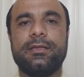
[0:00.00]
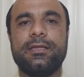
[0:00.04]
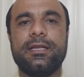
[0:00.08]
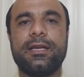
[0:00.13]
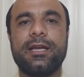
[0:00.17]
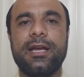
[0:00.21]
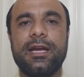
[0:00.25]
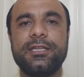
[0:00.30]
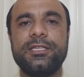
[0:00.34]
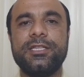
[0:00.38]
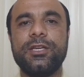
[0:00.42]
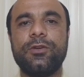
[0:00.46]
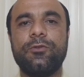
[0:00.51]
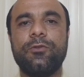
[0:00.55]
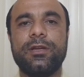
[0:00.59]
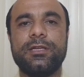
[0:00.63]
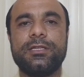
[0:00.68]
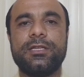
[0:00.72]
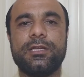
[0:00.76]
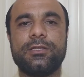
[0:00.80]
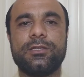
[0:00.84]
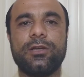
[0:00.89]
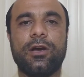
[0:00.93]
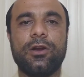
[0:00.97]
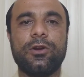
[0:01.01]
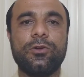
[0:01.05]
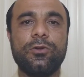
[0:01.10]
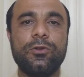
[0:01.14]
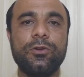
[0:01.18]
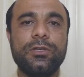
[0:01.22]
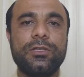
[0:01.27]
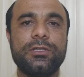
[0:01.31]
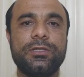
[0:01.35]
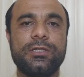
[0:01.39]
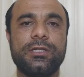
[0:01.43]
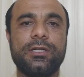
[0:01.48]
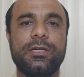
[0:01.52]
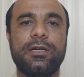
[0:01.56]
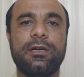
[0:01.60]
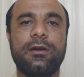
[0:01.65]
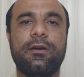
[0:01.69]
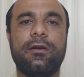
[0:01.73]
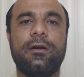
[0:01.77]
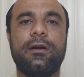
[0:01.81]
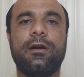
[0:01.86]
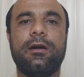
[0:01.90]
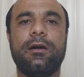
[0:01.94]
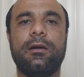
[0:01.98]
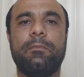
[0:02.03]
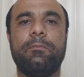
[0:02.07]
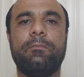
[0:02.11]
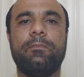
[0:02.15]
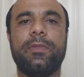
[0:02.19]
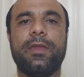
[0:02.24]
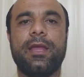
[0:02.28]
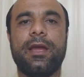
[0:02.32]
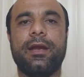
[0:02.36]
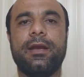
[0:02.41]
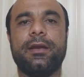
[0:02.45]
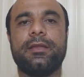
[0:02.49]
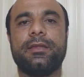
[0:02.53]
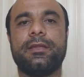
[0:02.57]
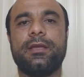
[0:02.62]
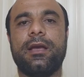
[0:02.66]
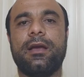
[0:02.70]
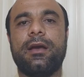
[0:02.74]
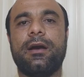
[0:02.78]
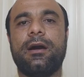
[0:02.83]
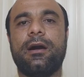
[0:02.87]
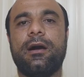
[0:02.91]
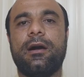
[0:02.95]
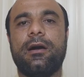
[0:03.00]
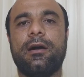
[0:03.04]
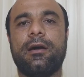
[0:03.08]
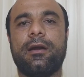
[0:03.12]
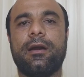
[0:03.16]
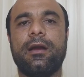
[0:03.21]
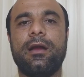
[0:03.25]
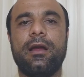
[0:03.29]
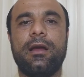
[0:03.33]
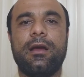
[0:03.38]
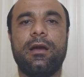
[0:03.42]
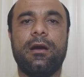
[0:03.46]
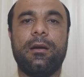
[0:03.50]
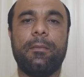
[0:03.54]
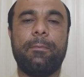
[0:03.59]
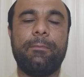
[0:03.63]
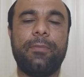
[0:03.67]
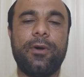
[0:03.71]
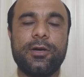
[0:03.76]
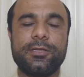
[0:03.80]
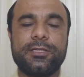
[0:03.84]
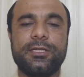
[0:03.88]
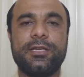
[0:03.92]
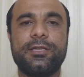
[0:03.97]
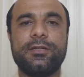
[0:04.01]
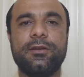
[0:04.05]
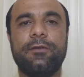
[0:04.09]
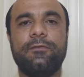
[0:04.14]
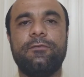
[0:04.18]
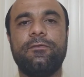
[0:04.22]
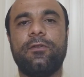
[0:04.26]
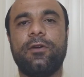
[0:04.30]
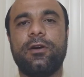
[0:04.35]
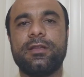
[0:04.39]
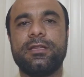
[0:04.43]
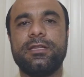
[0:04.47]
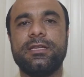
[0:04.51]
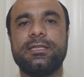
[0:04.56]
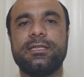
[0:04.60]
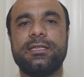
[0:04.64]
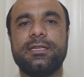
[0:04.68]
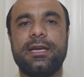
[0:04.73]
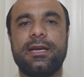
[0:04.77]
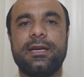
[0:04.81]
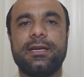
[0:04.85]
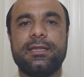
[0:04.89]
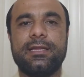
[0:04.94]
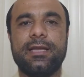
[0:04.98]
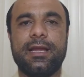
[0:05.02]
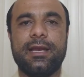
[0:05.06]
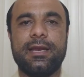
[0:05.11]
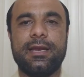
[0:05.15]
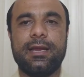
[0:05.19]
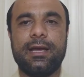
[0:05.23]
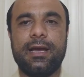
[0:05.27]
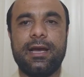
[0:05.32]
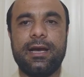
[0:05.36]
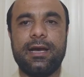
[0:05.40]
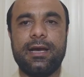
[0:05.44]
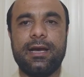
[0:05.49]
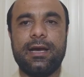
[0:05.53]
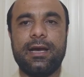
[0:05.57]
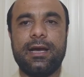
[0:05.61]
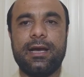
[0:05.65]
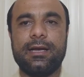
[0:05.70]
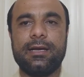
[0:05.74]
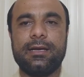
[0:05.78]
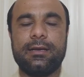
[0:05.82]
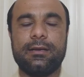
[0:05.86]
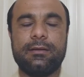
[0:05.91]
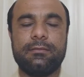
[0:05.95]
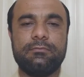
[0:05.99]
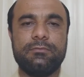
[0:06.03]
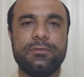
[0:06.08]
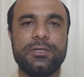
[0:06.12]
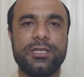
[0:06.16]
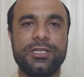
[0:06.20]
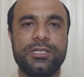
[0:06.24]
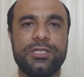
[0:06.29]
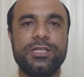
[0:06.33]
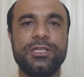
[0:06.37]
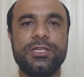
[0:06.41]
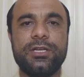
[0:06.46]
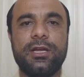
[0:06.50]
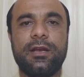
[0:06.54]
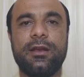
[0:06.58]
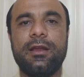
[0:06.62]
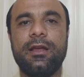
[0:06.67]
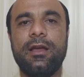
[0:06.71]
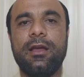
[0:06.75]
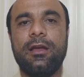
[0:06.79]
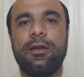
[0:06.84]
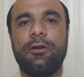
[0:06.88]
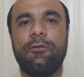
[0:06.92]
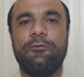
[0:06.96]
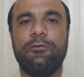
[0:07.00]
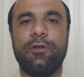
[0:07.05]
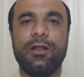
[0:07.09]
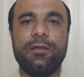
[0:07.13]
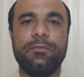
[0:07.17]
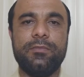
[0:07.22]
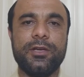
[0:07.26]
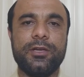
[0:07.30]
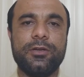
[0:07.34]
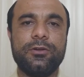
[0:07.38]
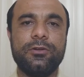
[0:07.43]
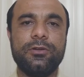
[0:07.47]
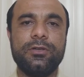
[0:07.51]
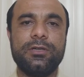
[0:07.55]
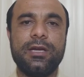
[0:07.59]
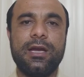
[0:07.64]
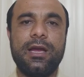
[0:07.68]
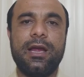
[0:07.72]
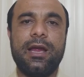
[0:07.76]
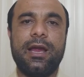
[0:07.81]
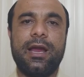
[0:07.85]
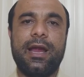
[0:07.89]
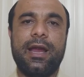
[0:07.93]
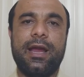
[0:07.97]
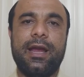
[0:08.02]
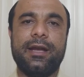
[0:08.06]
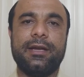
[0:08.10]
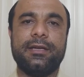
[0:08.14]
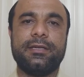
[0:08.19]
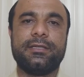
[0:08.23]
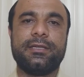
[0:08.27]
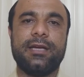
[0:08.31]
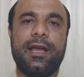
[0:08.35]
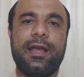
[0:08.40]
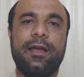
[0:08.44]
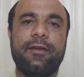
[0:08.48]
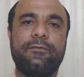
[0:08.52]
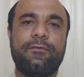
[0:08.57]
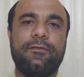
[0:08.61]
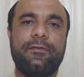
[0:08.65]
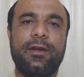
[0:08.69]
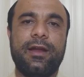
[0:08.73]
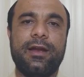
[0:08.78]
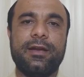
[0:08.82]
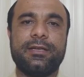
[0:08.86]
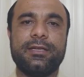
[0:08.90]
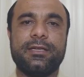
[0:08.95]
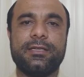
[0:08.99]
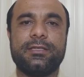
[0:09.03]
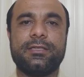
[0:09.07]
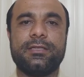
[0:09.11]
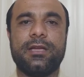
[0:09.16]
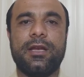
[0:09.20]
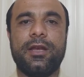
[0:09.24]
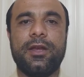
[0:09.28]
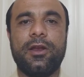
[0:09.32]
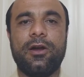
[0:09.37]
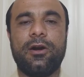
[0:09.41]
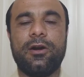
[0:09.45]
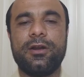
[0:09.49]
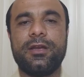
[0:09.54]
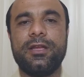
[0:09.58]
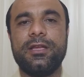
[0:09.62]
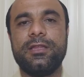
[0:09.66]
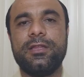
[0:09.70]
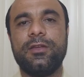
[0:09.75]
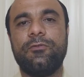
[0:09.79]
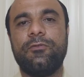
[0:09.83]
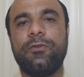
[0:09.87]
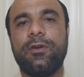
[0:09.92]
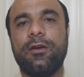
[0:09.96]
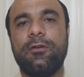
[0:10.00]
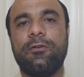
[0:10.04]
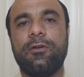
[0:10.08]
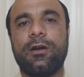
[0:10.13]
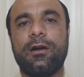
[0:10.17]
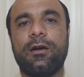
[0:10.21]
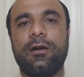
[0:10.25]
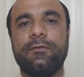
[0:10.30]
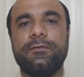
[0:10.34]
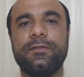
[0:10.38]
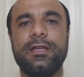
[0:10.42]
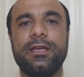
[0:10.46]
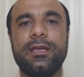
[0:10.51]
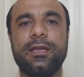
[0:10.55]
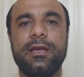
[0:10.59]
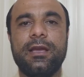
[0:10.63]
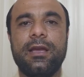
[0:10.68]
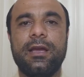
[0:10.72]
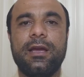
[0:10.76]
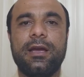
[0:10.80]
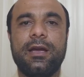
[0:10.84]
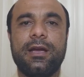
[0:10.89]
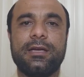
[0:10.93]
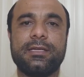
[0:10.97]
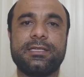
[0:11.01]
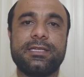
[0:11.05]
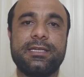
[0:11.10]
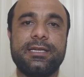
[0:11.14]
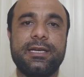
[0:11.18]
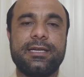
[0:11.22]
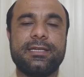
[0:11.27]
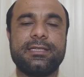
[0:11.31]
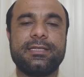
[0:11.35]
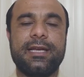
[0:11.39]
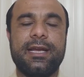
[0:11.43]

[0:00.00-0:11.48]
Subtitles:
consequences are good and they are positive for the state, then a decision will be good, and if it is not in the favor of the state's